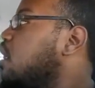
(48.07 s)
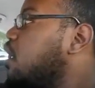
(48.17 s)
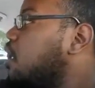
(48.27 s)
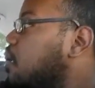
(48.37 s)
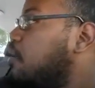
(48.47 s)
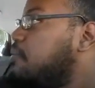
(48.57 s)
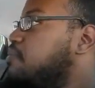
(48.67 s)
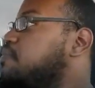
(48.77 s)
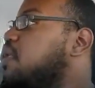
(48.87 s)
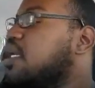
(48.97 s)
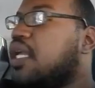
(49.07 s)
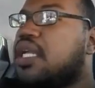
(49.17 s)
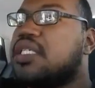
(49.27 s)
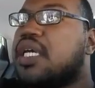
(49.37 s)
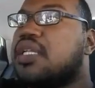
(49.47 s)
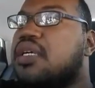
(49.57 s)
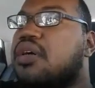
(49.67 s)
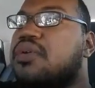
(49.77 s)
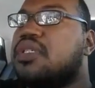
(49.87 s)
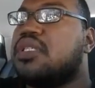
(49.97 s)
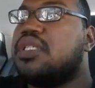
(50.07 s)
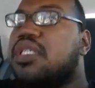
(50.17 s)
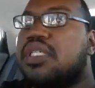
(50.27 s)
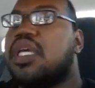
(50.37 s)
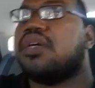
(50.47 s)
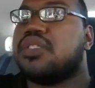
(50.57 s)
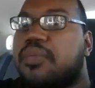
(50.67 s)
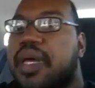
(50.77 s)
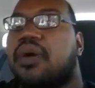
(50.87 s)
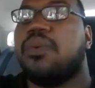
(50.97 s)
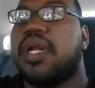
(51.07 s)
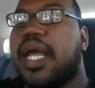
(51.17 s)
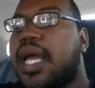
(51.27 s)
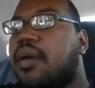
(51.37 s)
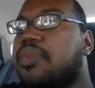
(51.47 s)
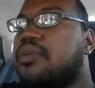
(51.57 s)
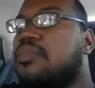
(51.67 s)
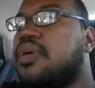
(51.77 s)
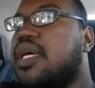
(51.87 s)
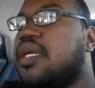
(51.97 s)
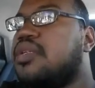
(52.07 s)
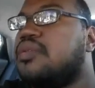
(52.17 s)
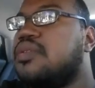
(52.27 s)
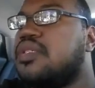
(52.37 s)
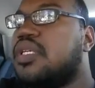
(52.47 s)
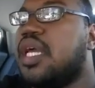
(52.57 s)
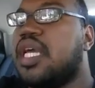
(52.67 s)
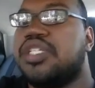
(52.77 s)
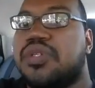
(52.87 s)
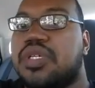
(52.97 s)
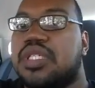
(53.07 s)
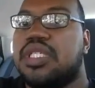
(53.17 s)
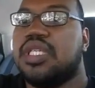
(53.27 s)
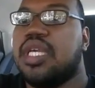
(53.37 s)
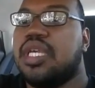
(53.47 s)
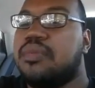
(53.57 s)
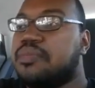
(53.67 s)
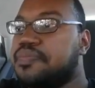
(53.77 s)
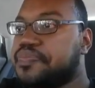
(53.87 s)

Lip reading: I can't exactly go into details about what happened, but as you can see,